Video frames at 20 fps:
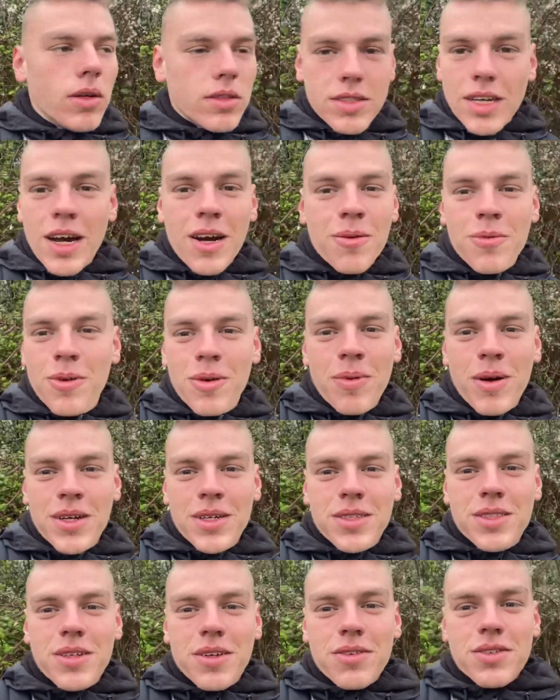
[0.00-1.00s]
terrible about
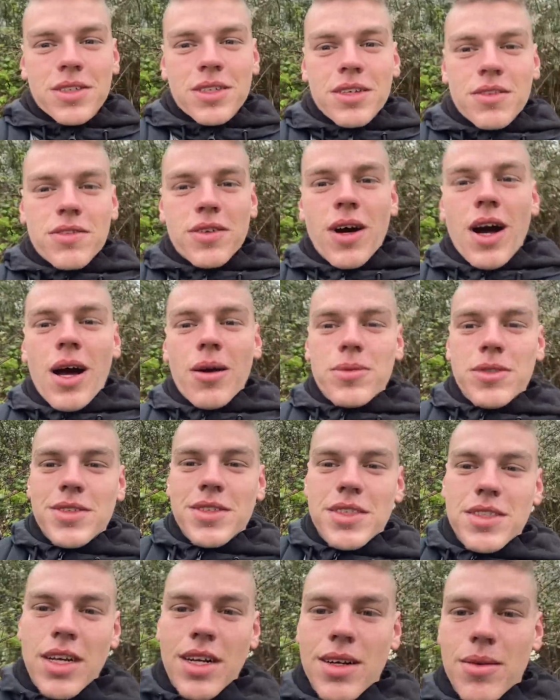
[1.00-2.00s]
yourself. You're going to feel
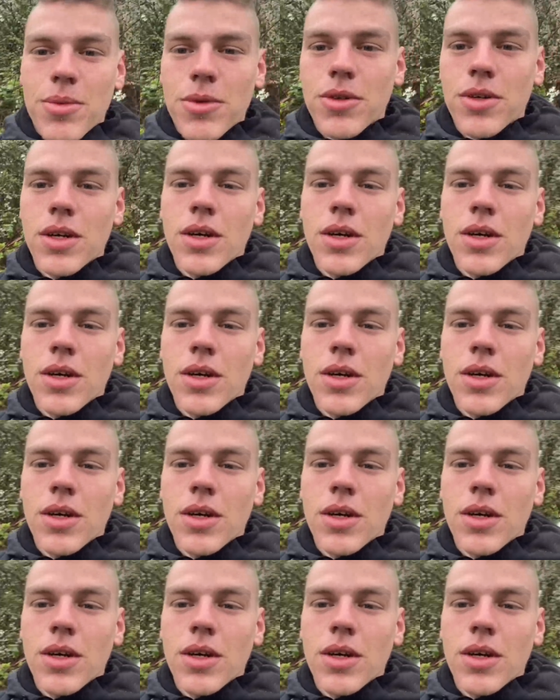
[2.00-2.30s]
absolutely terrible.